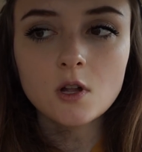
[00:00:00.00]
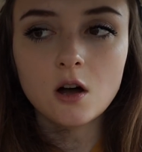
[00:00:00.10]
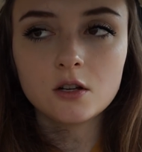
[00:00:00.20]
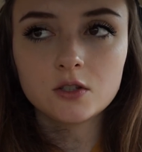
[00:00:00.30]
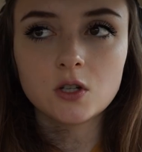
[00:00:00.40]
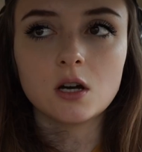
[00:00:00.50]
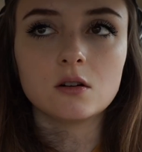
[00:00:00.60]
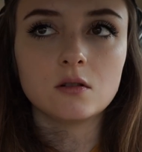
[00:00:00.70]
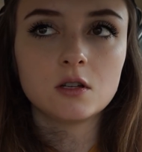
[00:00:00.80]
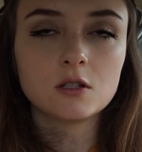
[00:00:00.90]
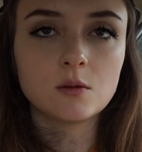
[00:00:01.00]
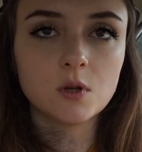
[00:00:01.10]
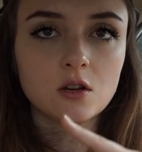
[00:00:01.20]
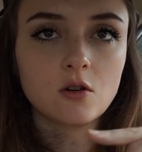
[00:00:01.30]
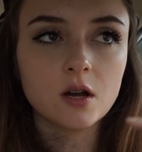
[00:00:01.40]
also
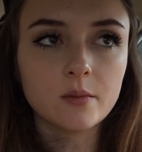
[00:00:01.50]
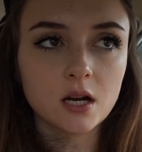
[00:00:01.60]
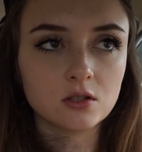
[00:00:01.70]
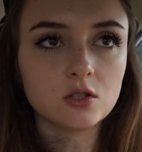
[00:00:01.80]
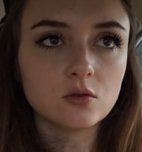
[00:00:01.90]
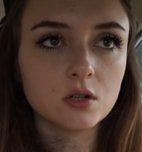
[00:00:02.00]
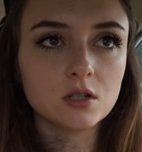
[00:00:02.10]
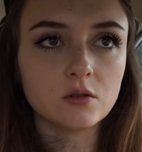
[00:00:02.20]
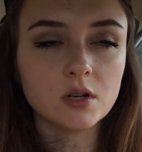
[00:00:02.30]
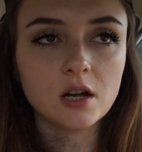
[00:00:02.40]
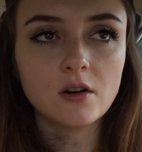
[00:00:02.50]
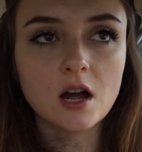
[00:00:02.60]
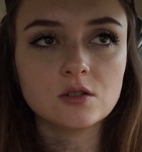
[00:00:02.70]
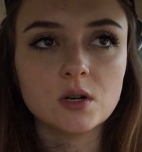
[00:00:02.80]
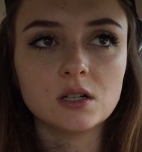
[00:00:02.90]
something going back to Georgia. When I
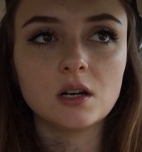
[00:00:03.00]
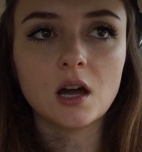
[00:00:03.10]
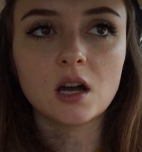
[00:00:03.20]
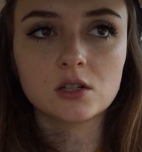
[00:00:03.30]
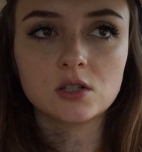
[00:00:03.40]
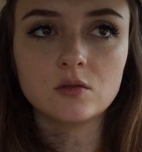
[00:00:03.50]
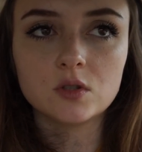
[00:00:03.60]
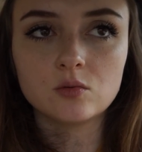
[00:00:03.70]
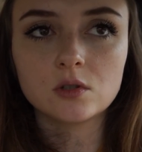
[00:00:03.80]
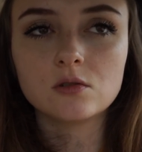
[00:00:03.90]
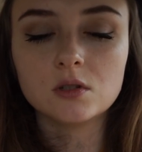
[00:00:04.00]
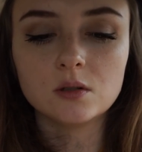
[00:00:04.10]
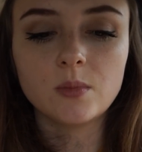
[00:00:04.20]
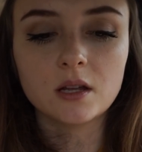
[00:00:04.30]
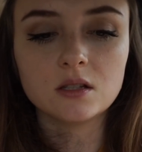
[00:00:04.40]
graduated, I actually was
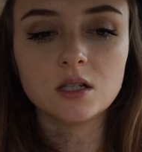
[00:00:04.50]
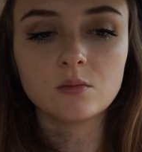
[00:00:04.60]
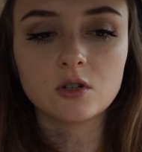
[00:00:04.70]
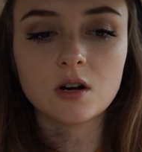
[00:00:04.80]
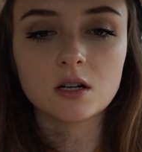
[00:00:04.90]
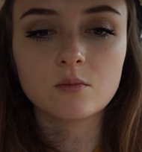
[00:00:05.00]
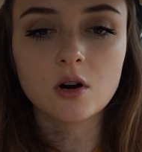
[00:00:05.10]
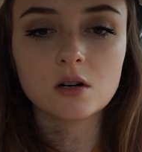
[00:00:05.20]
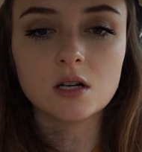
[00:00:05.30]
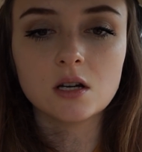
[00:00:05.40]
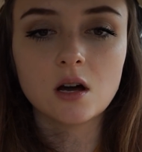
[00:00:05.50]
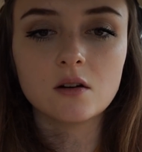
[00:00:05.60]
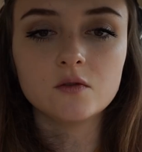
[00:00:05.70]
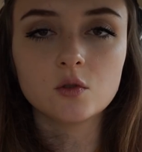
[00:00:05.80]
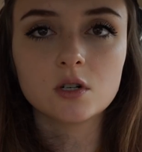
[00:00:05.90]
recruited by the Democratic Party
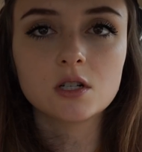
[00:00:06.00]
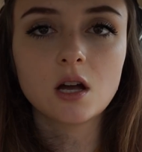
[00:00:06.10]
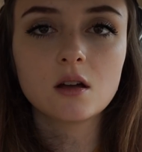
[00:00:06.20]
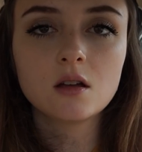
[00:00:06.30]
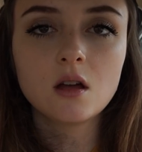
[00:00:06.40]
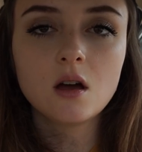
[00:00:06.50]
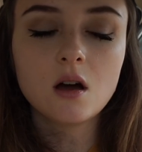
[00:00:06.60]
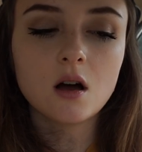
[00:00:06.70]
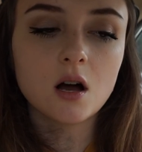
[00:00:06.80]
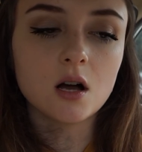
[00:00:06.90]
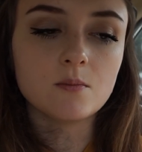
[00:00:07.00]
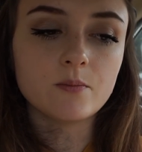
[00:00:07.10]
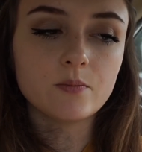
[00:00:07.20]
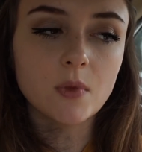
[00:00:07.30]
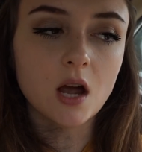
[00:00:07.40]
of Georgia.
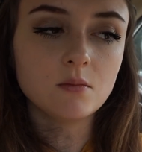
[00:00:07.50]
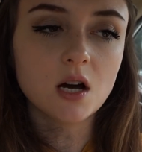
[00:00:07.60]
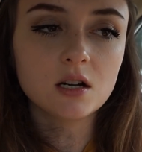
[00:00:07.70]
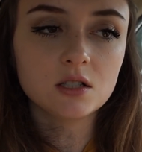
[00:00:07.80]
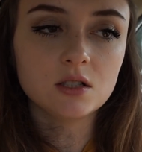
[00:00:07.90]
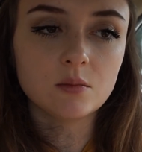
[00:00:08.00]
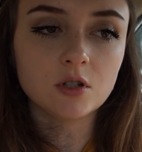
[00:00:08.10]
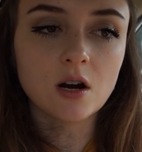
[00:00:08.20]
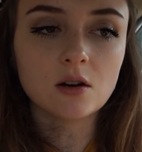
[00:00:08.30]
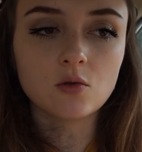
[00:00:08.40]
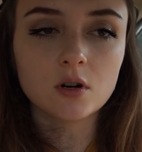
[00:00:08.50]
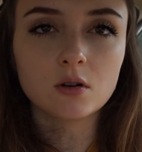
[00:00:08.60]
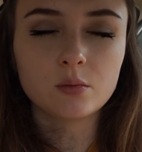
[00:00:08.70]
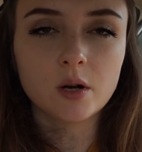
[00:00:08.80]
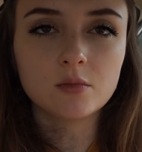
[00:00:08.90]
Um, I'm not a Democrat
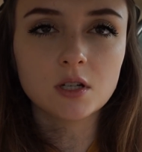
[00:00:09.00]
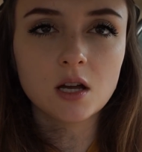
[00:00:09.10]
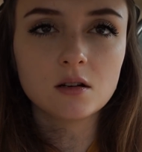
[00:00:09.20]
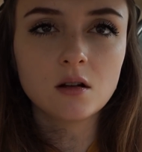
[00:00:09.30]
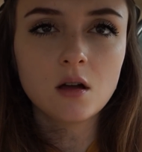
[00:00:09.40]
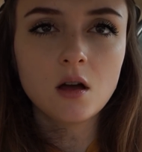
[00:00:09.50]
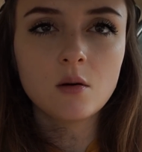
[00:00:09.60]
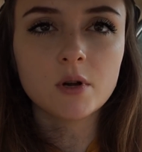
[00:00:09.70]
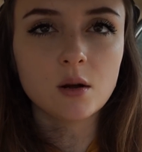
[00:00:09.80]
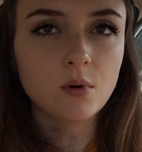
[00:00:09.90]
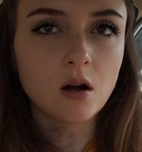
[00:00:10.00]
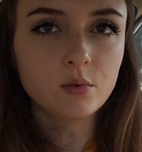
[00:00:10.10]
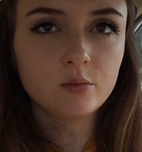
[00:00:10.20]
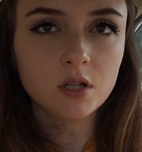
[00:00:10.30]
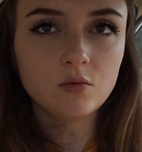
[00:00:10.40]
or a Republican, but I
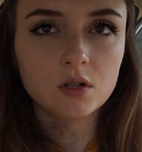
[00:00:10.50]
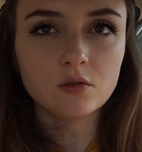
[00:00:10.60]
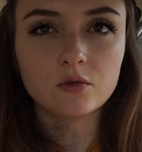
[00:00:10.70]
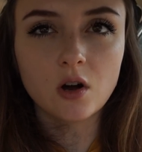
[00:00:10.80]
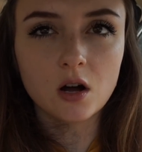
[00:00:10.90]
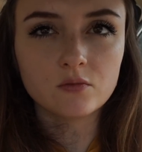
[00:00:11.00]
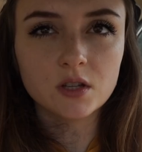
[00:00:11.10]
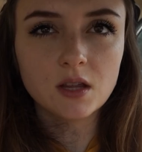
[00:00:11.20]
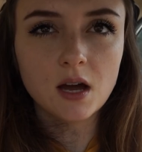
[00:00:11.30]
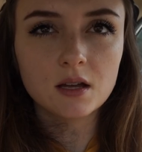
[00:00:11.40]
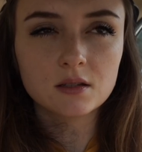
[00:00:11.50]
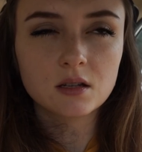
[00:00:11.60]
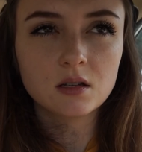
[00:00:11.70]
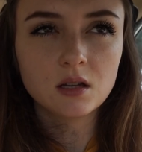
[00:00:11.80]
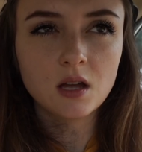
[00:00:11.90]
probably would have gone with
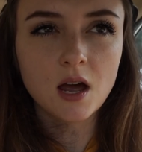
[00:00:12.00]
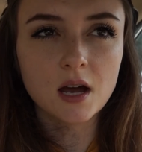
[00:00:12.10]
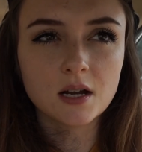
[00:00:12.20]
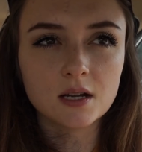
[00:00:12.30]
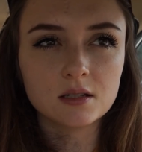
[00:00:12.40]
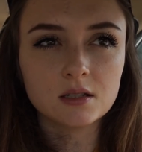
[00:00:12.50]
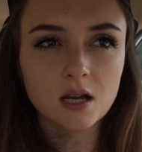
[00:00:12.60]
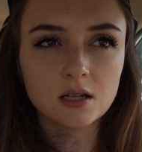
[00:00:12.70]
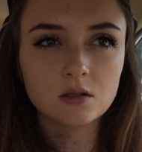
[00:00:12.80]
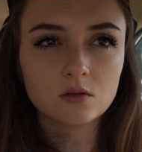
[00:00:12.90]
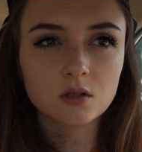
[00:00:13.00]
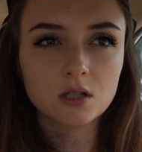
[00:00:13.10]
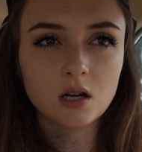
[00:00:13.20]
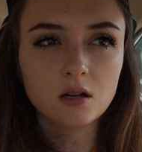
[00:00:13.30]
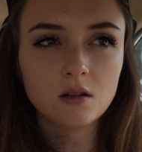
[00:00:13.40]
that had I stayed in
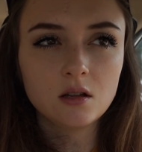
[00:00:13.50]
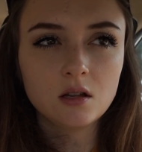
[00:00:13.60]
Georgia.